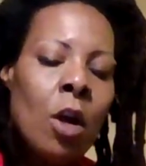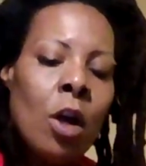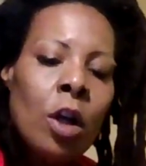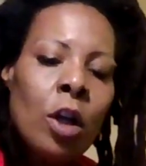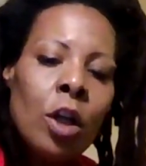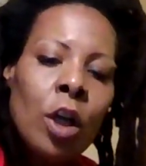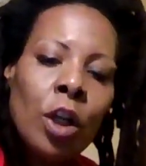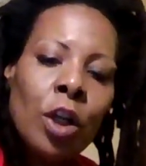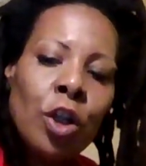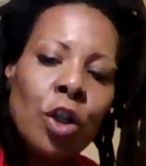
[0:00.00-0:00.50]

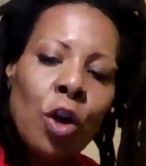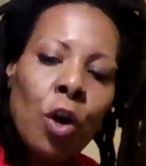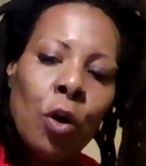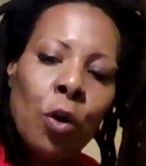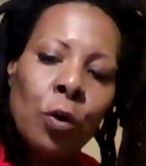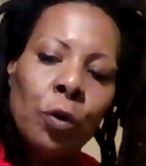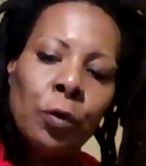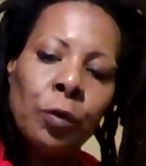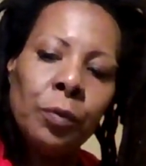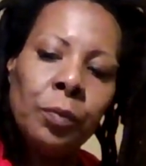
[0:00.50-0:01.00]
Your
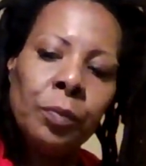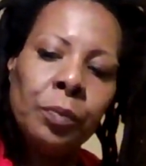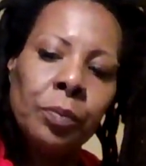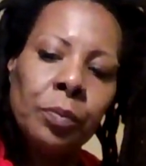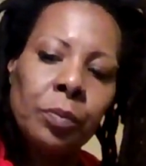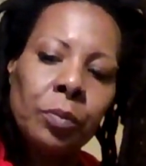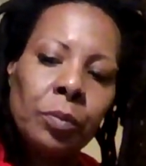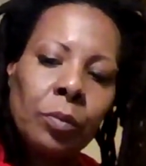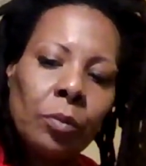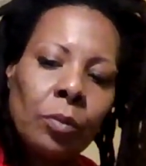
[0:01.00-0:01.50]
soul.
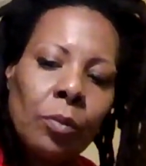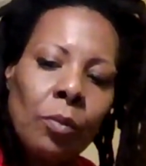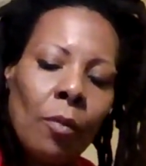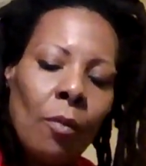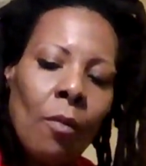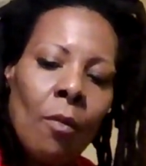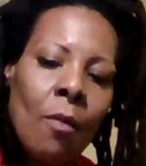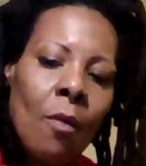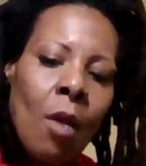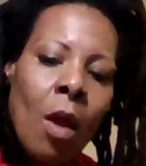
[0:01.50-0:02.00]

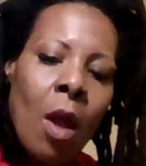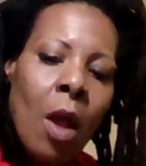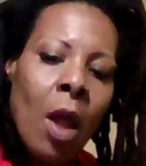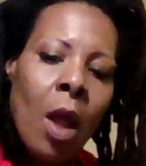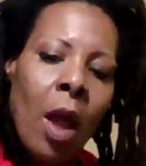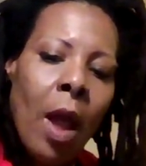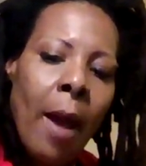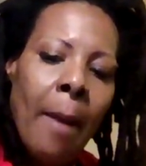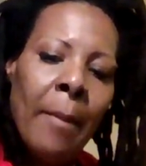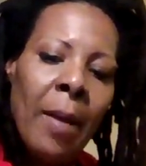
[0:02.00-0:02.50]

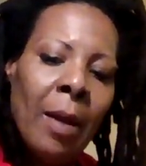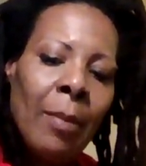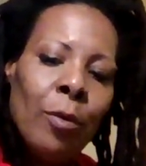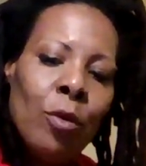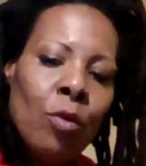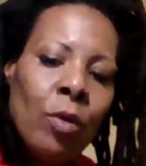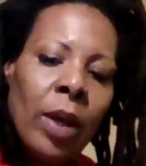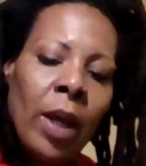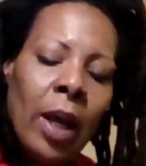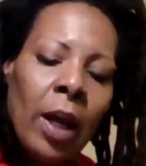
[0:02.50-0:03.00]
And maybe
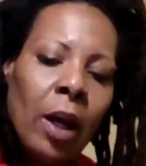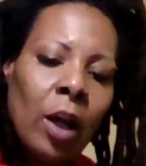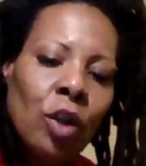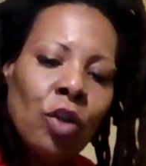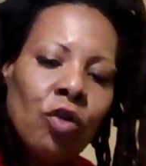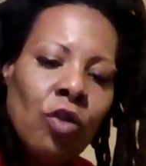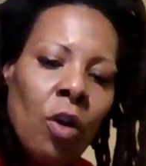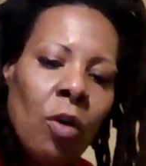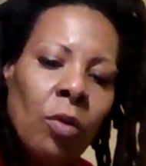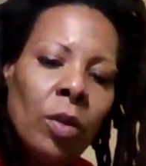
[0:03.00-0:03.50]
you can't
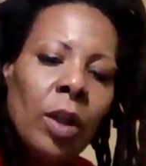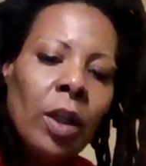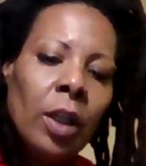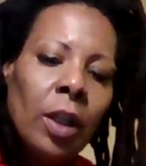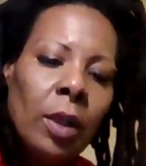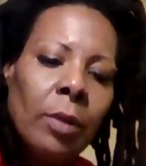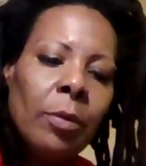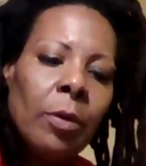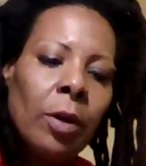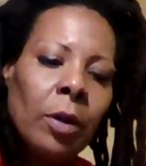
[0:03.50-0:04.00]
control it,
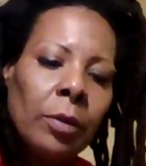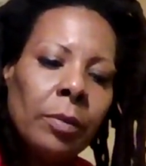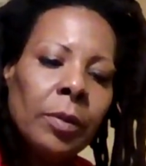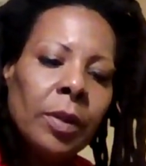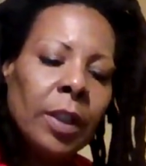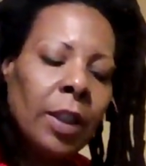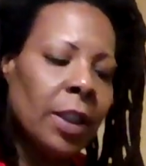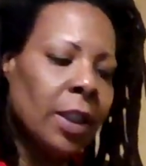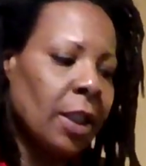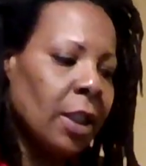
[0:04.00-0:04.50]
Libra.
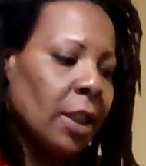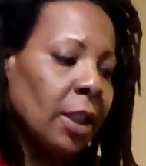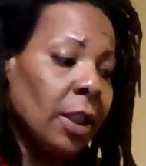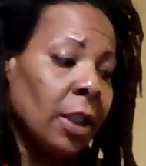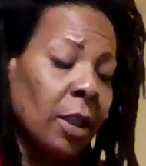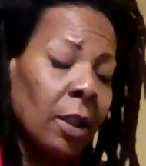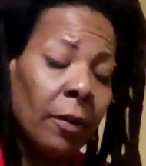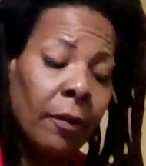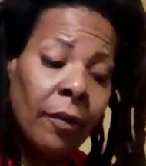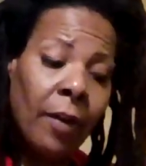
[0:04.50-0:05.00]
This
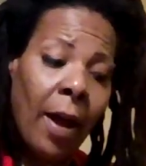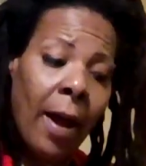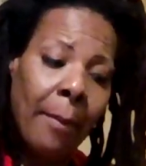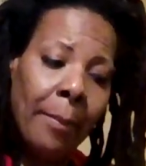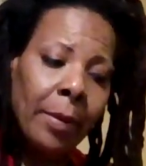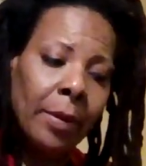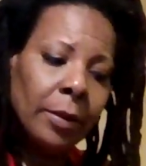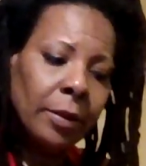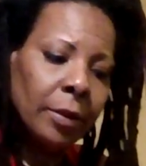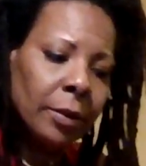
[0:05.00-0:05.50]
stuff
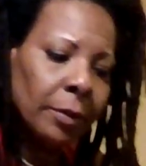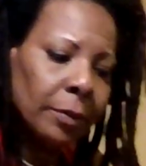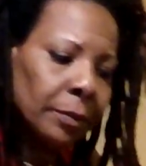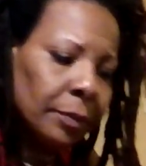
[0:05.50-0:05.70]
happens.